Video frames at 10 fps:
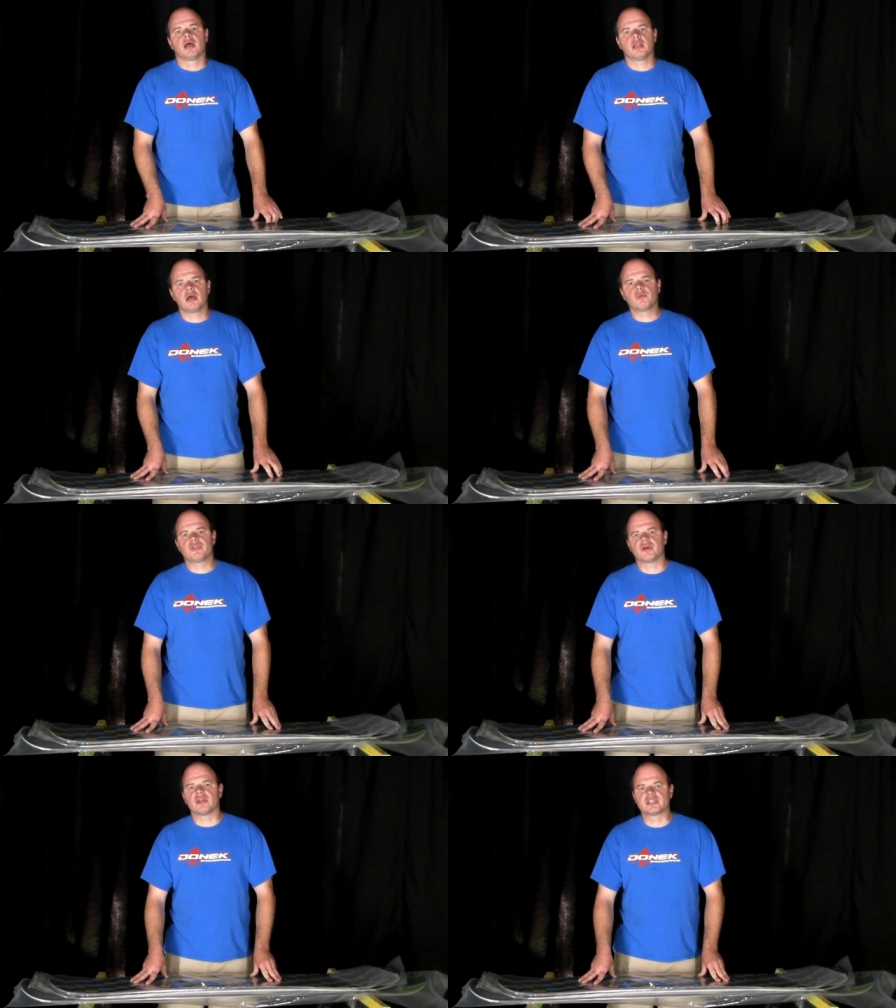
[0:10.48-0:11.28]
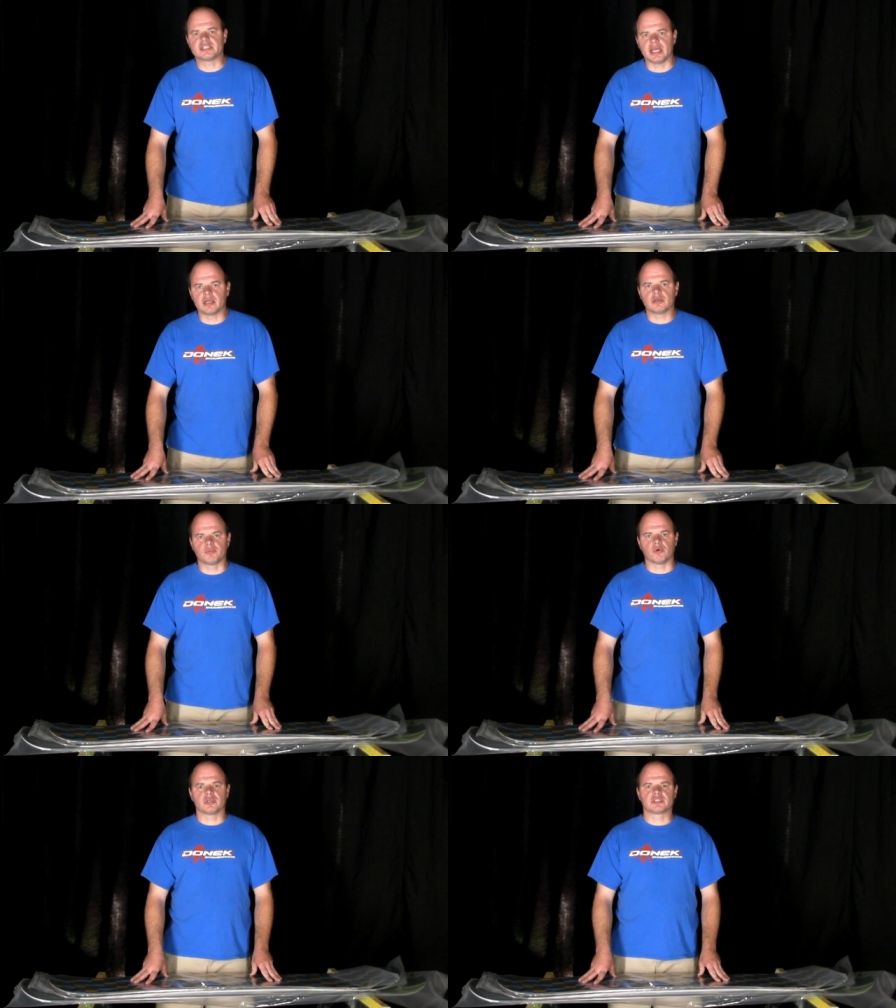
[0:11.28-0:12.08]
Along with all the
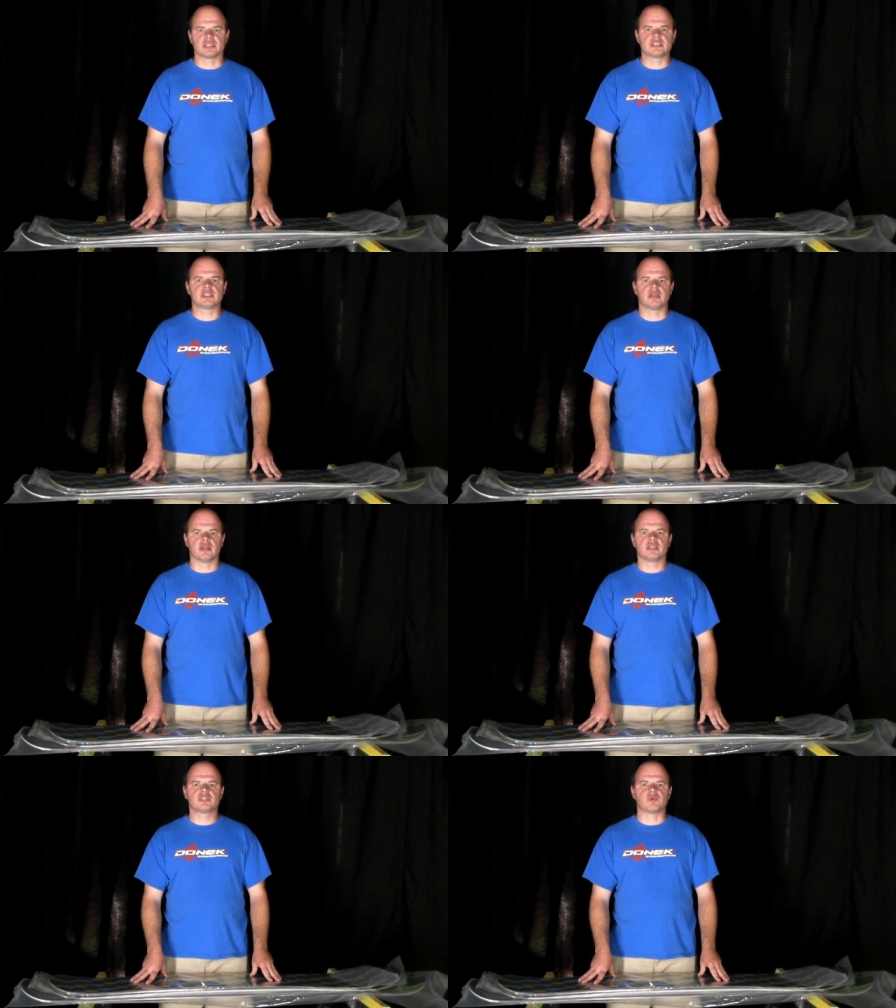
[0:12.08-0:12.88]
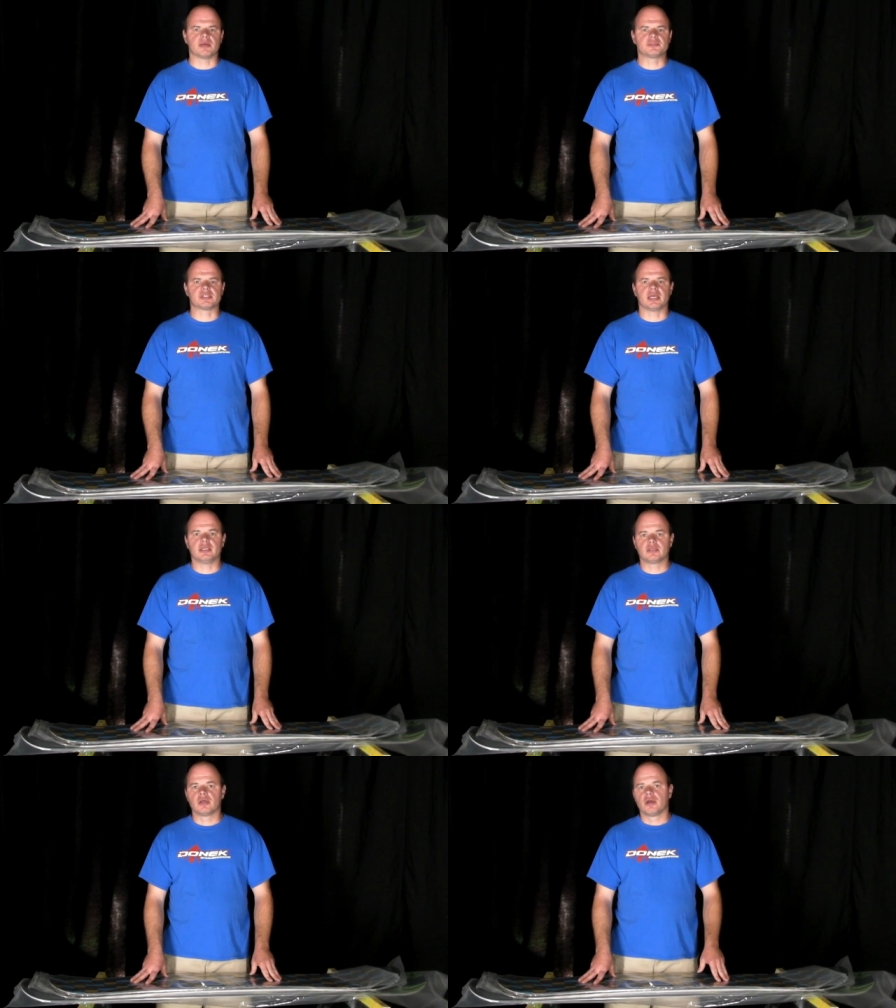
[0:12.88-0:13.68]
standard boards listed on this
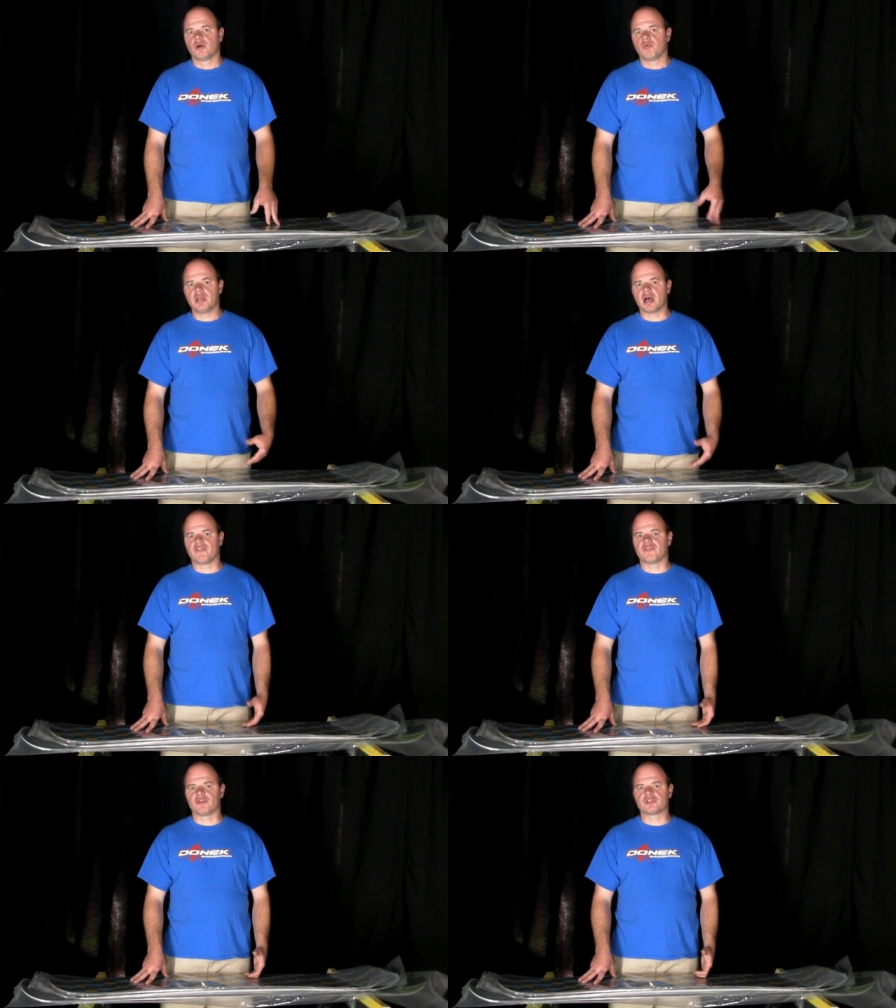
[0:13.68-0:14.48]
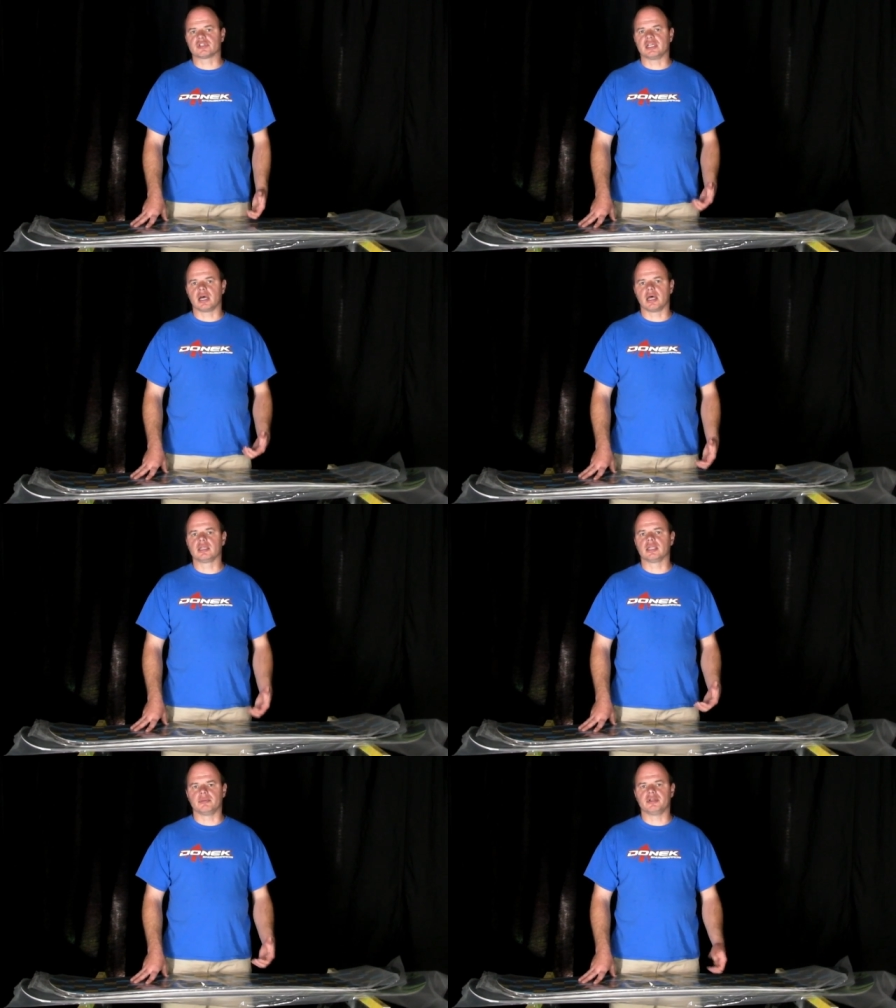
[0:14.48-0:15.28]
website, we offer virtually
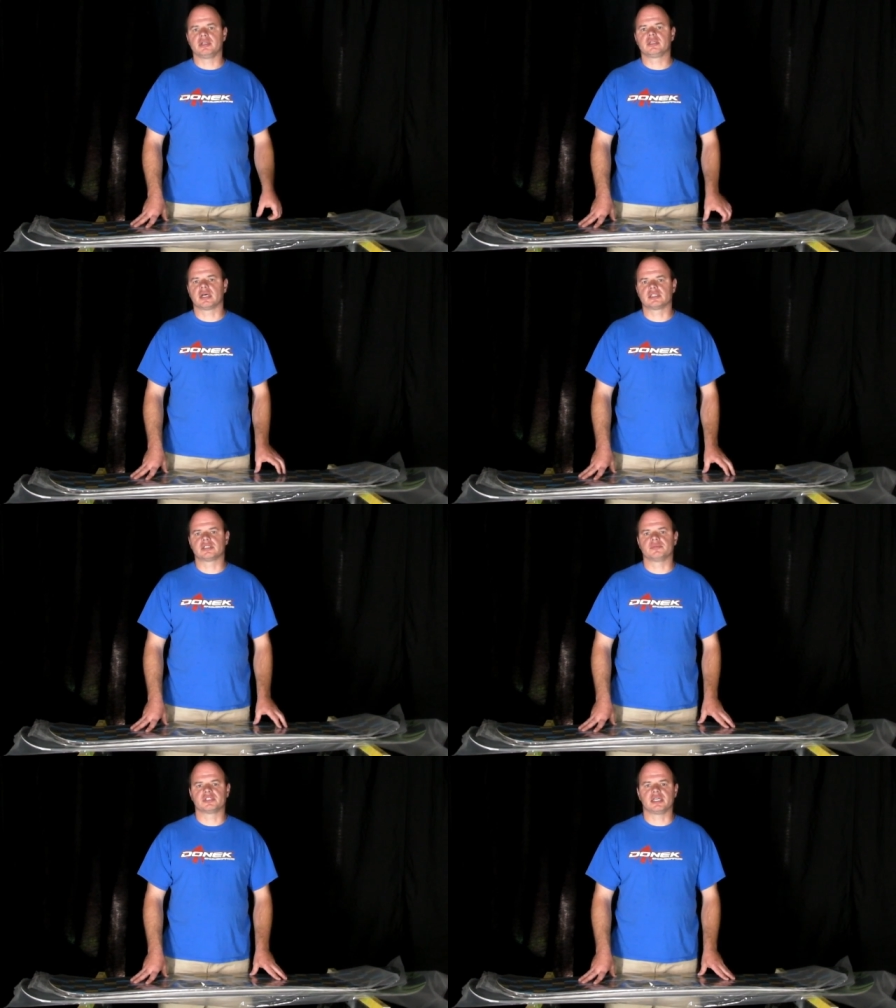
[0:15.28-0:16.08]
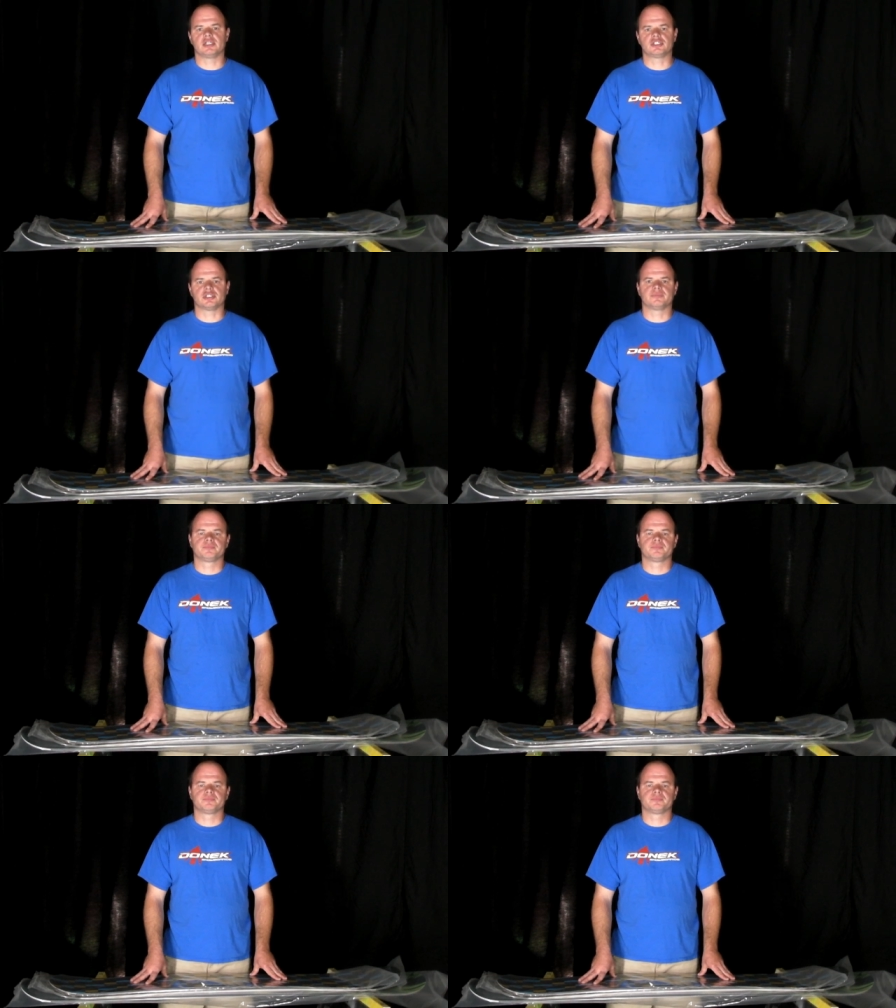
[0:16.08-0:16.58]
unlimited customization.